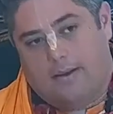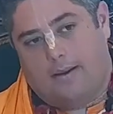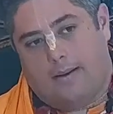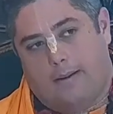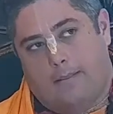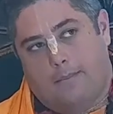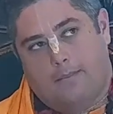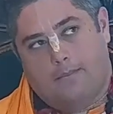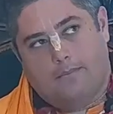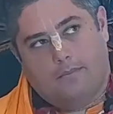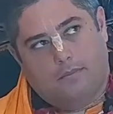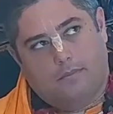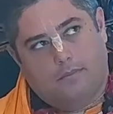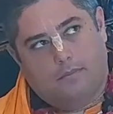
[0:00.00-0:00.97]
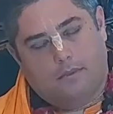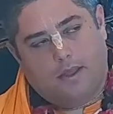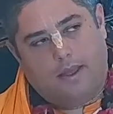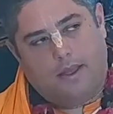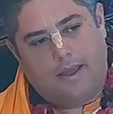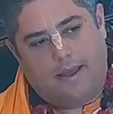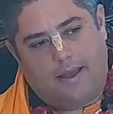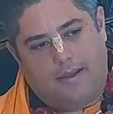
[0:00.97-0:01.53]
Um,
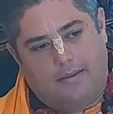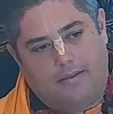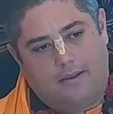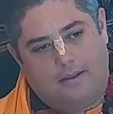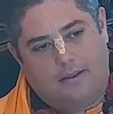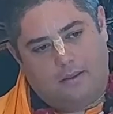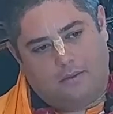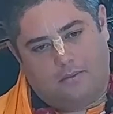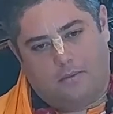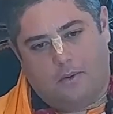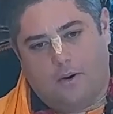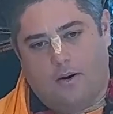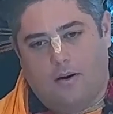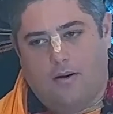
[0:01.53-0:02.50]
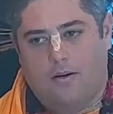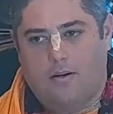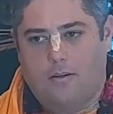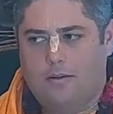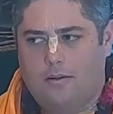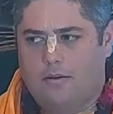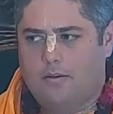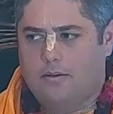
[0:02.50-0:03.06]
and the four
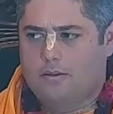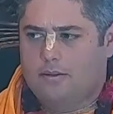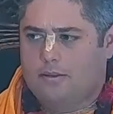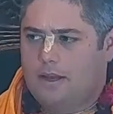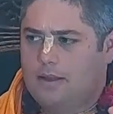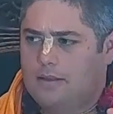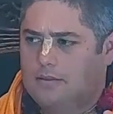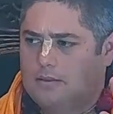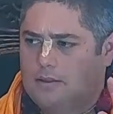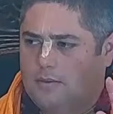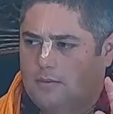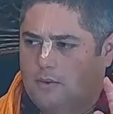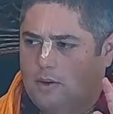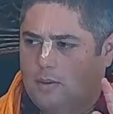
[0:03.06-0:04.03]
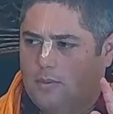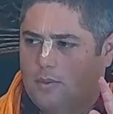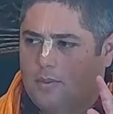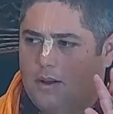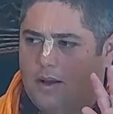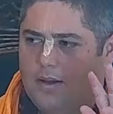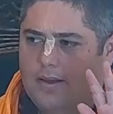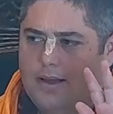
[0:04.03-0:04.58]
sons of Lord
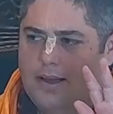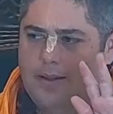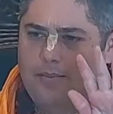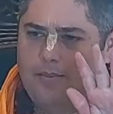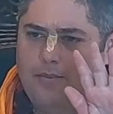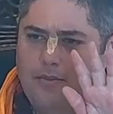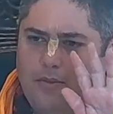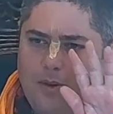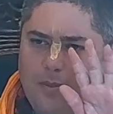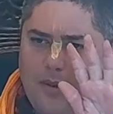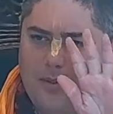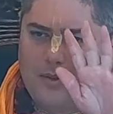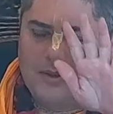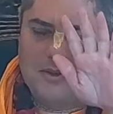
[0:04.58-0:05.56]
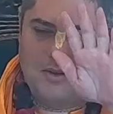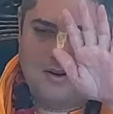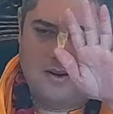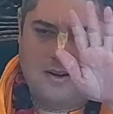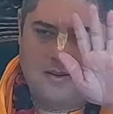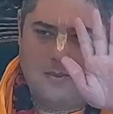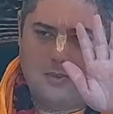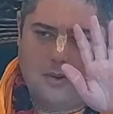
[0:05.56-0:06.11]
Brahmā came, four
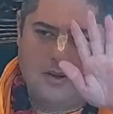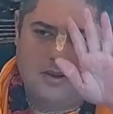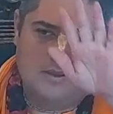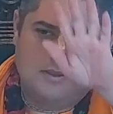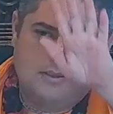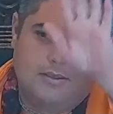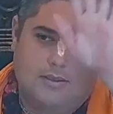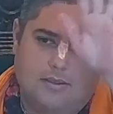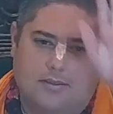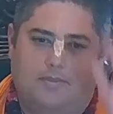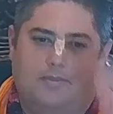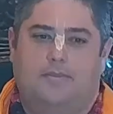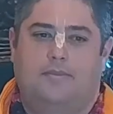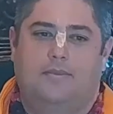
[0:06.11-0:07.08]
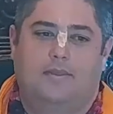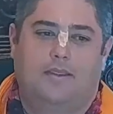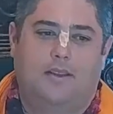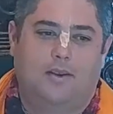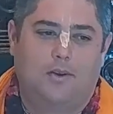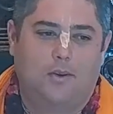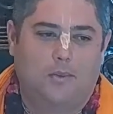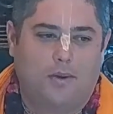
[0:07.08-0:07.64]
brahmachari boys,
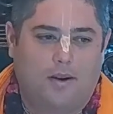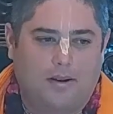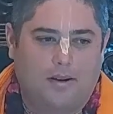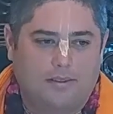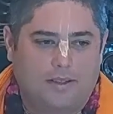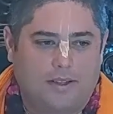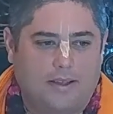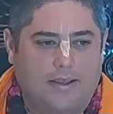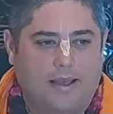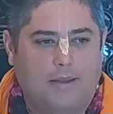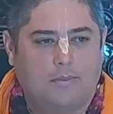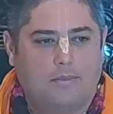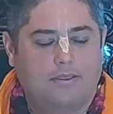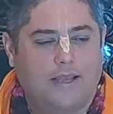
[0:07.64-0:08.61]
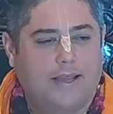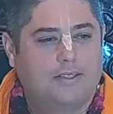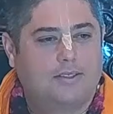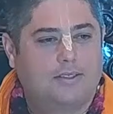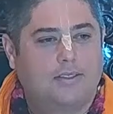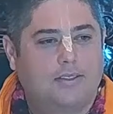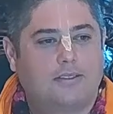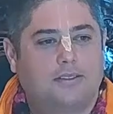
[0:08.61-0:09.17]
the Kumaras they came,
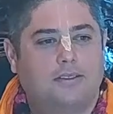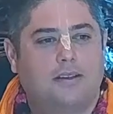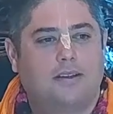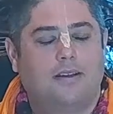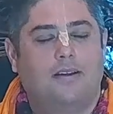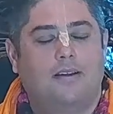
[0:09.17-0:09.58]
sages,